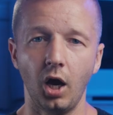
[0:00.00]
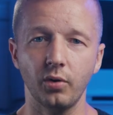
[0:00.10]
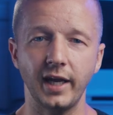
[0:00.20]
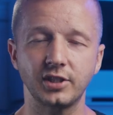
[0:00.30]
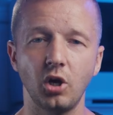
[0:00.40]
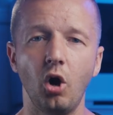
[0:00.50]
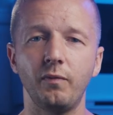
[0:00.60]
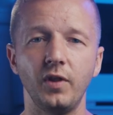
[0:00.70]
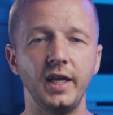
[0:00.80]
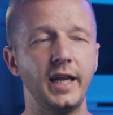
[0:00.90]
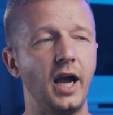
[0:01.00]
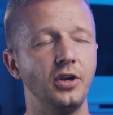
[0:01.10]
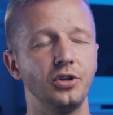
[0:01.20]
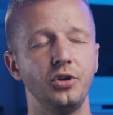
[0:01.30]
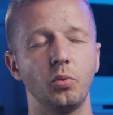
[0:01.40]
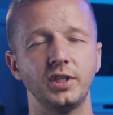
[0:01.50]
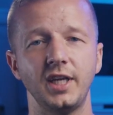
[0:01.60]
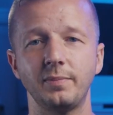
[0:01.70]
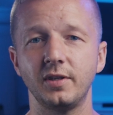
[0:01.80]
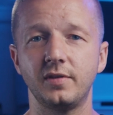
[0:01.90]
All right, so hopefully now you're
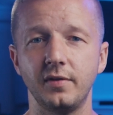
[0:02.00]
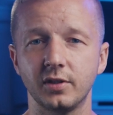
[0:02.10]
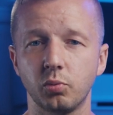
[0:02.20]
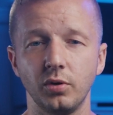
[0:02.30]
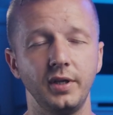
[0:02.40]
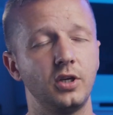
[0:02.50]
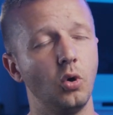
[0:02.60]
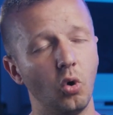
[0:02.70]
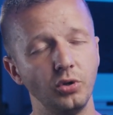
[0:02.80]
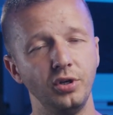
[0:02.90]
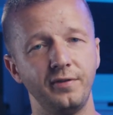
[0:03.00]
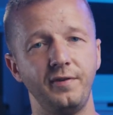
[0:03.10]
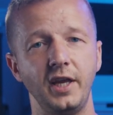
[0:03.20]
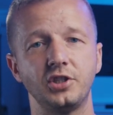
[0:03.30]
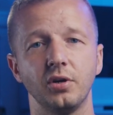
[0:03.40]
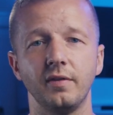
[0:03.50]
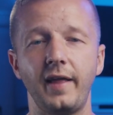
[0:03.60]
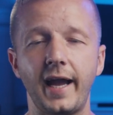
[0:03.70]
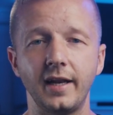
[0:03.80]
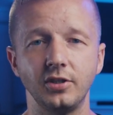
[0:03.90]
receptive to this really cool new feature
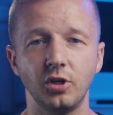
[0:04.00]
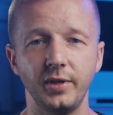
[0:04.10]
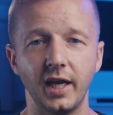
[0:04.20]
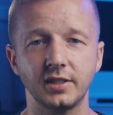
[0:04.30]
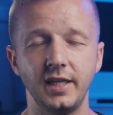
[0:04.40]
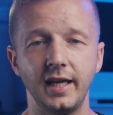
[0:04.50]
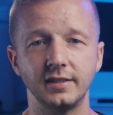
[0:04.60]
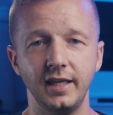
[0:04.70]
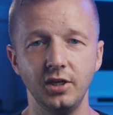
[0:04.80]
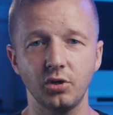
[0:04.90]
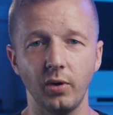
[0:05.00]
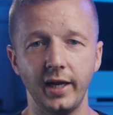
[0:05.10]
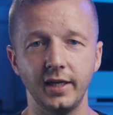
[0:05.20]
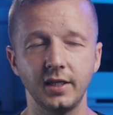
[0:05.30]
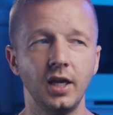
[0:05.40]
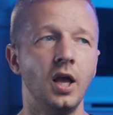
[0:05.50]
that Adobe XD has integrated.